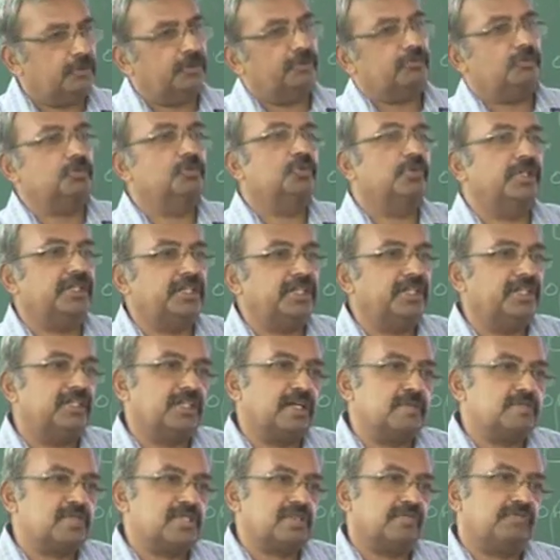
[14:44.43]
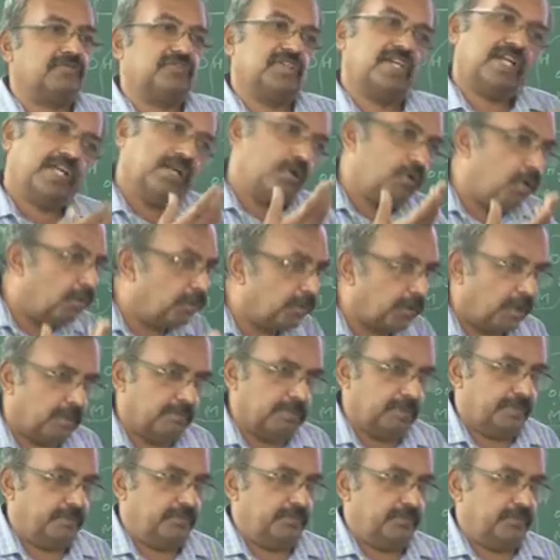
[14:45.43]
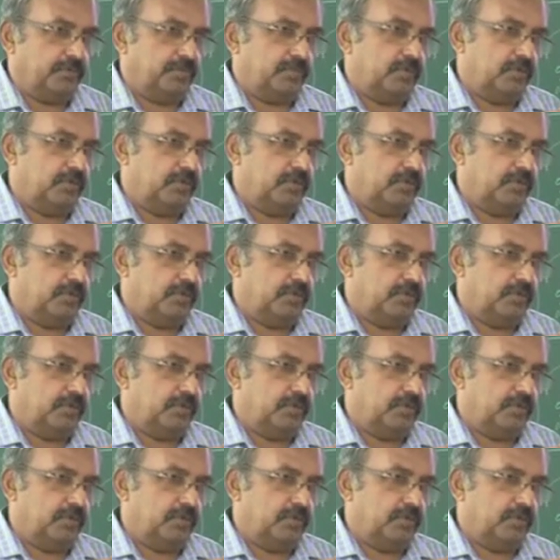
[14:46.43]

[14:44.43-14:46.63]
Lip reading: to do it in terms of three, no problem.